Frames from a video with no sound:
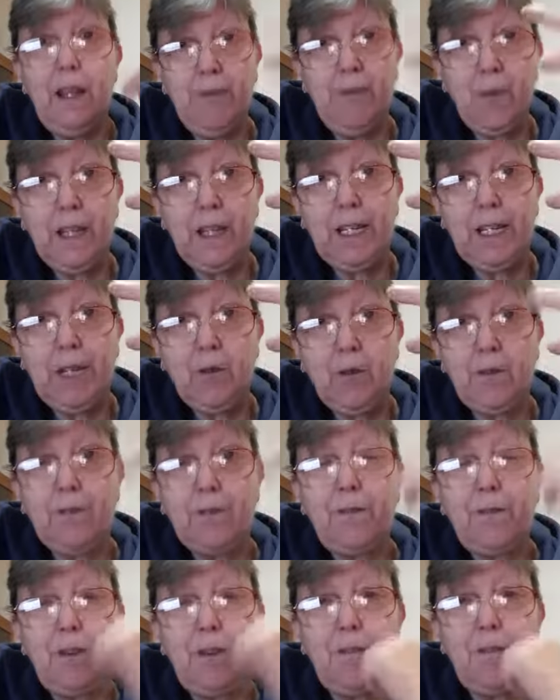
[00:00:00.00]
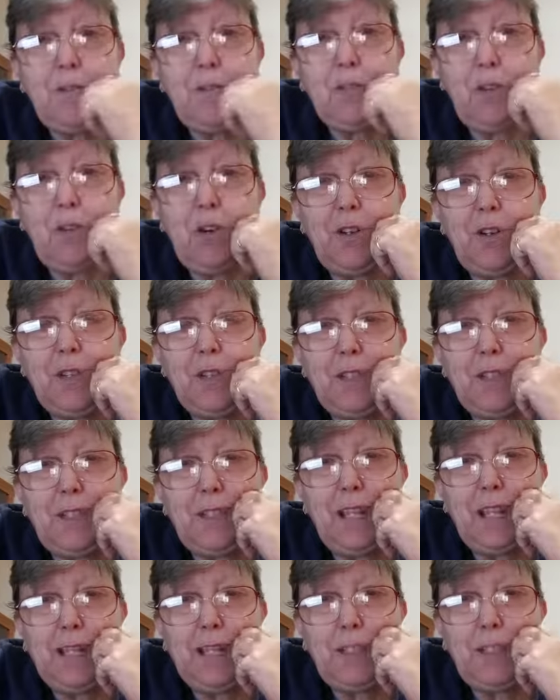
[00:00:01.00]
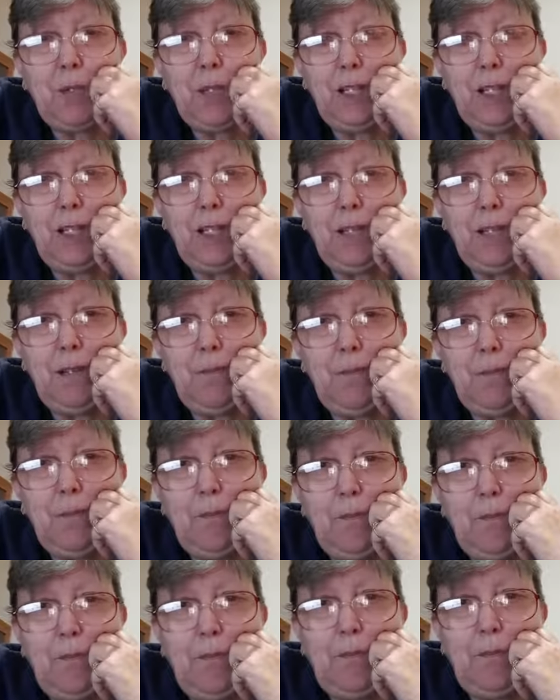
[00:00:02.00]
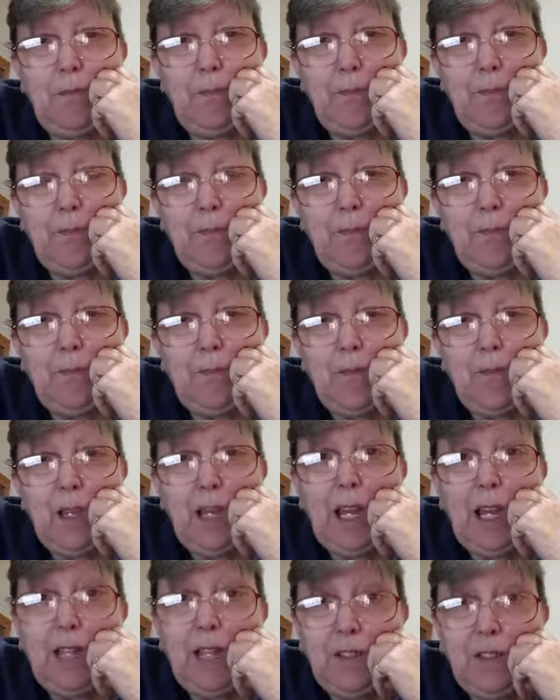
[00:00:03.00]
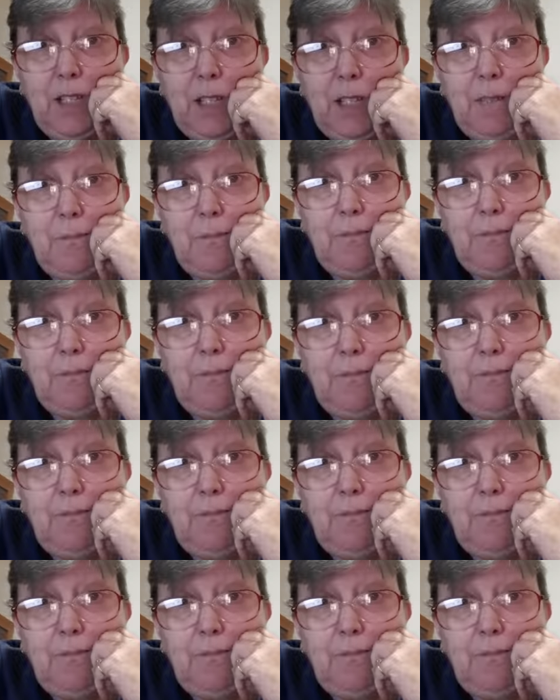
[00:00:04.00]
Everybody get on the phone tomorrow to these LNP and tell them.